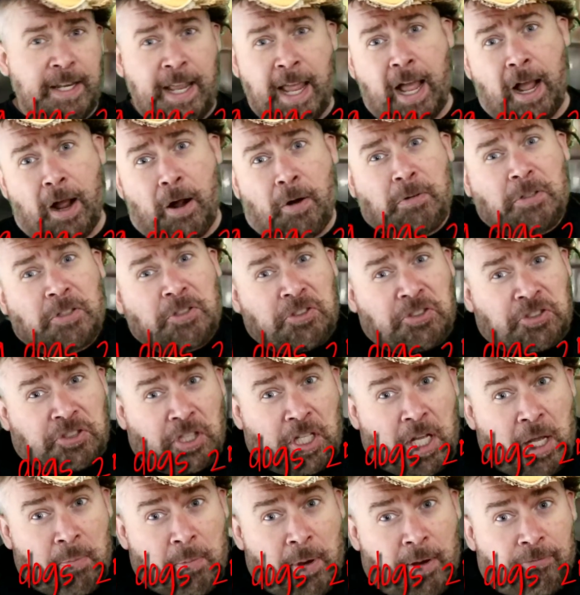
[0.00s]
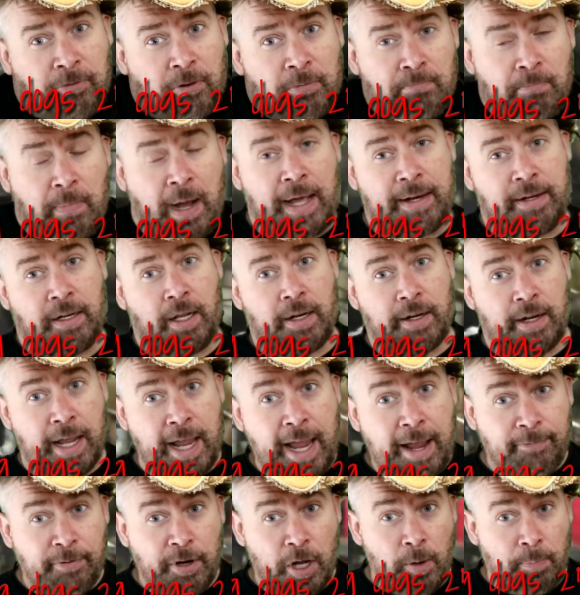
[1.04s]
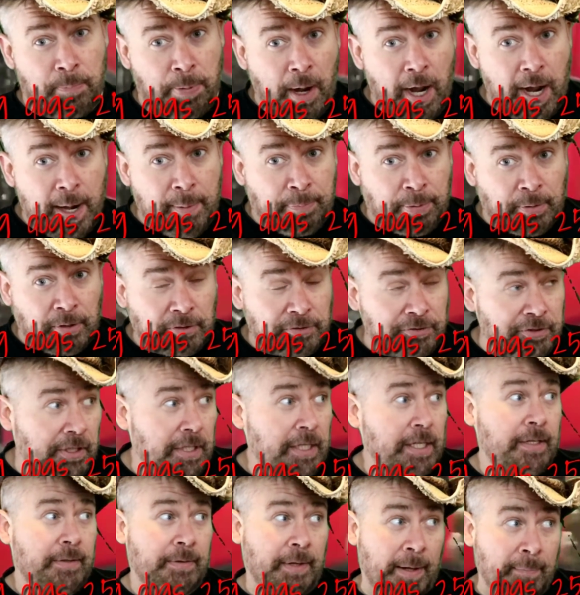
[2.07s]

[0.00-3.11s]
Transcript: Now, some of them might not have no papers.